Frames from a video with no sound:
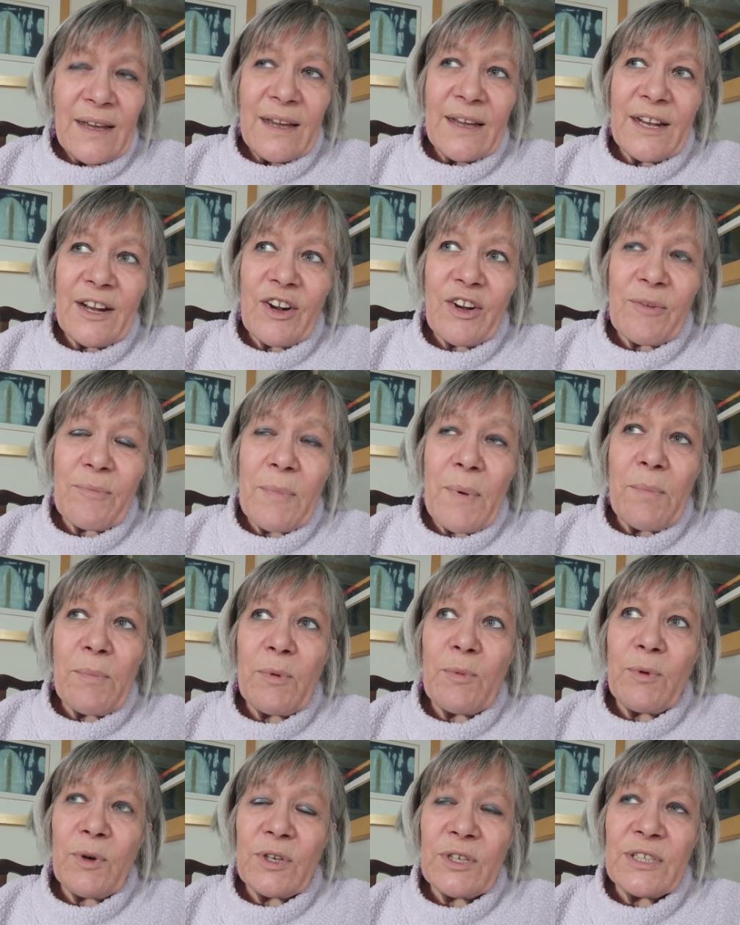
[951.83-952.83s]
and I
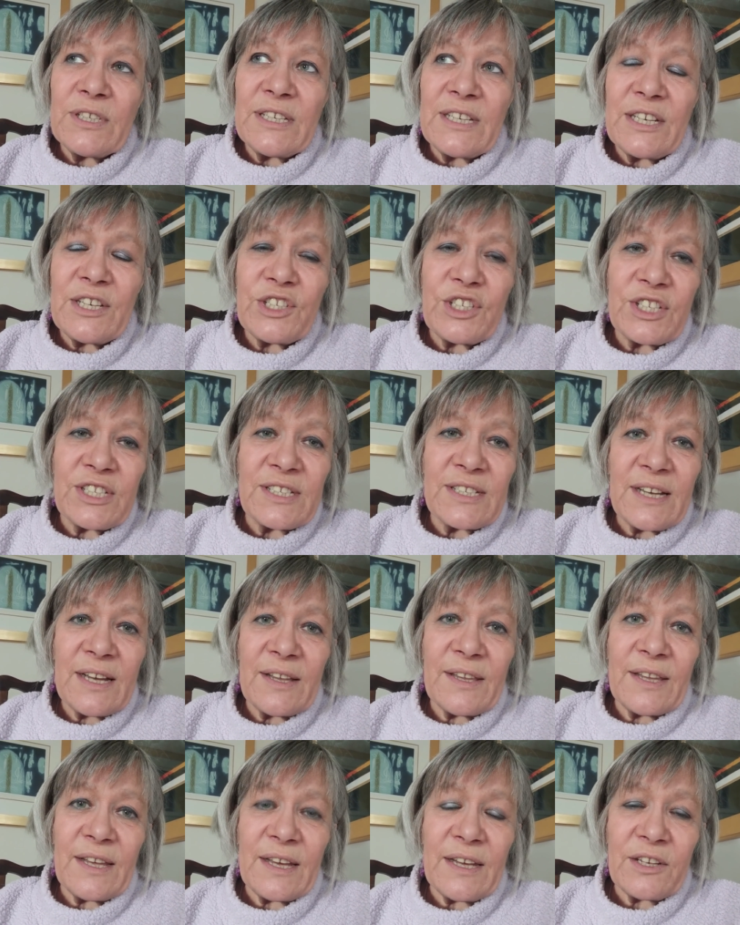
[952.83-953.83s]
remember one day she
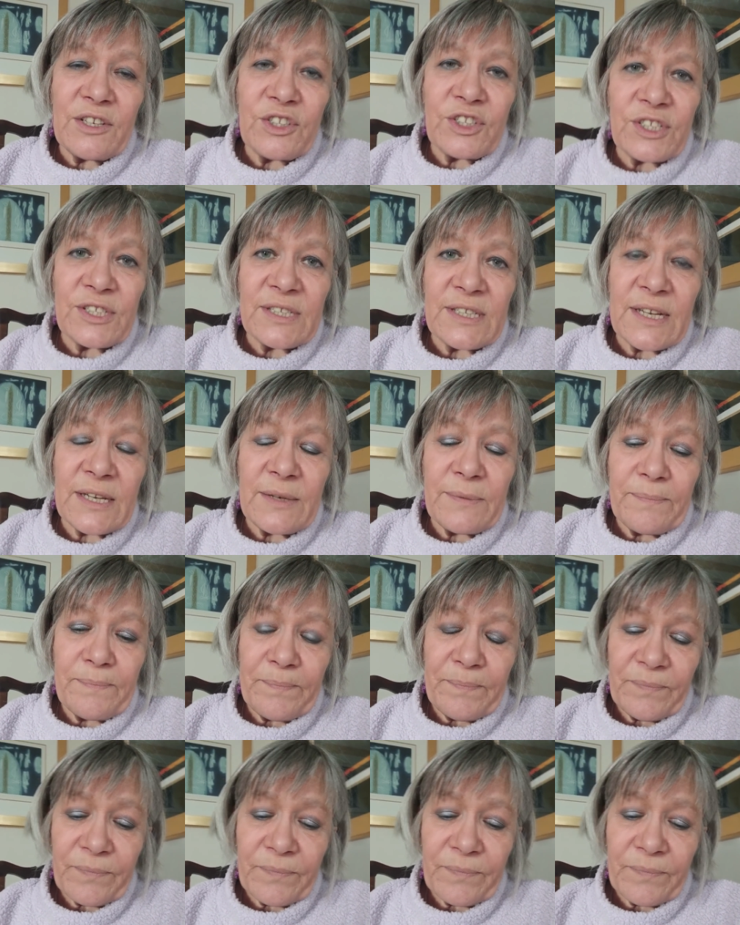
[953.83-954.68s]
sat there and she said,